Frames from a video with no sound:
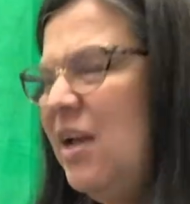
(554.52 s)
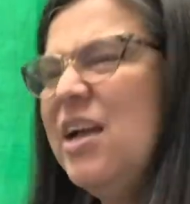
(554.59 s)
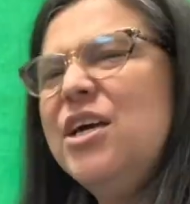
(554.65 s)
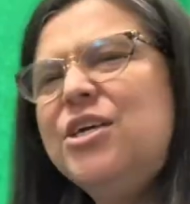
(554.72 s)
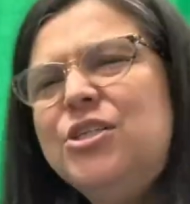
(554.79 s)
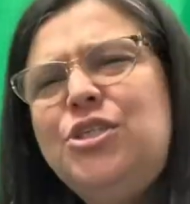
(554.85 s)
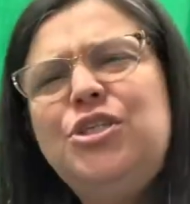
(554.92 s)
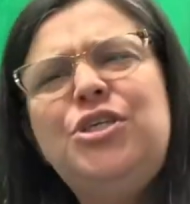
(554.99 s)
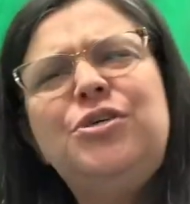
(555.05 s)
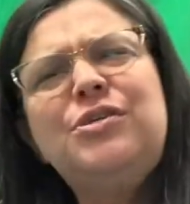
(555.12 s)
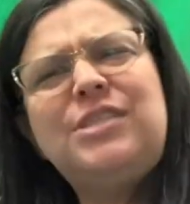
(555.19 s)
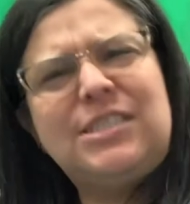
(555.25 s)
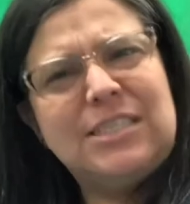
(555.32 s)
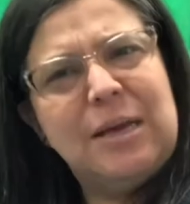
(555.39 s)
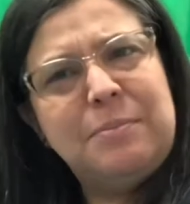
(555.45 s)
Do you
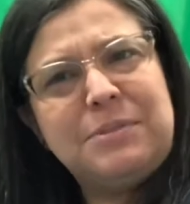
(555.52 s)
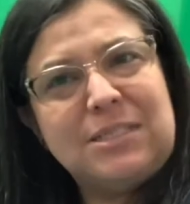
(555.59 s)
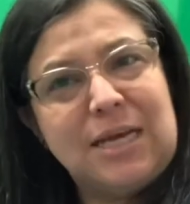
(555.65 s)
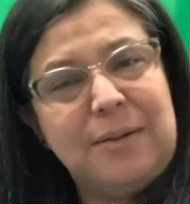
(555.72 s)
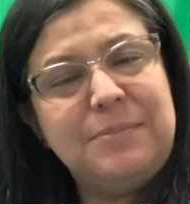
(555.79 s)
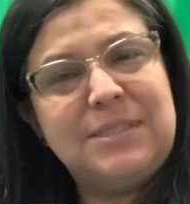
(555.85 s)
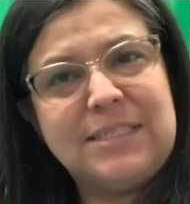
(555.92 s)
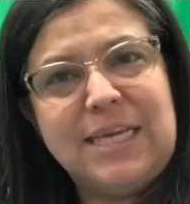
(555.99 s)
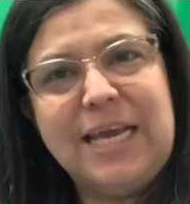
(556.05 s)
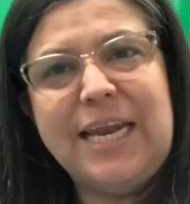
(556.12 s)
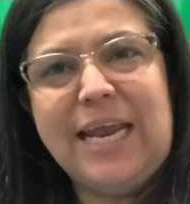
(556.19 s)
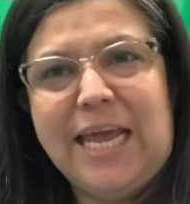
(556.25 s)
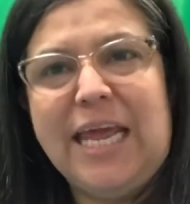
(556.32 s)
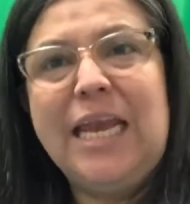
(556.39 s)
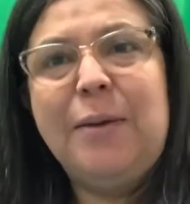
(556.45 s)
sometimes get
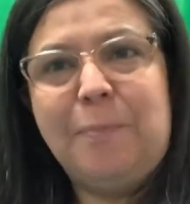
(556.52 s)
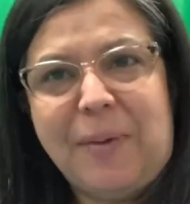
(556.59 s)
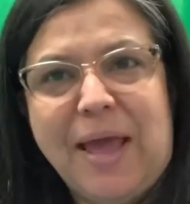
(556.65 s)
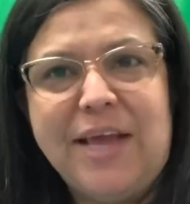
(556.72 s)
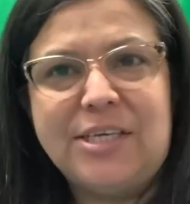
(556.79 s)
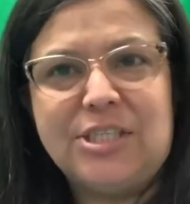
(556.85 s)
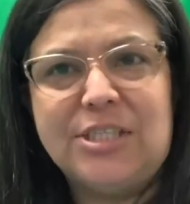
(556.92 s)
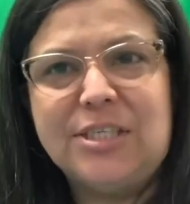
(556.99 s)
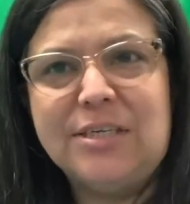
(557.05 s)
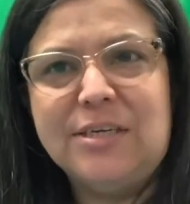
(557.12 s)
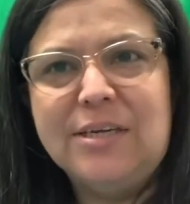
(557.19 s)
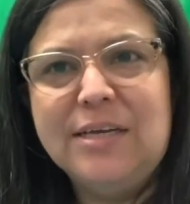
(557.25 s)
impatient?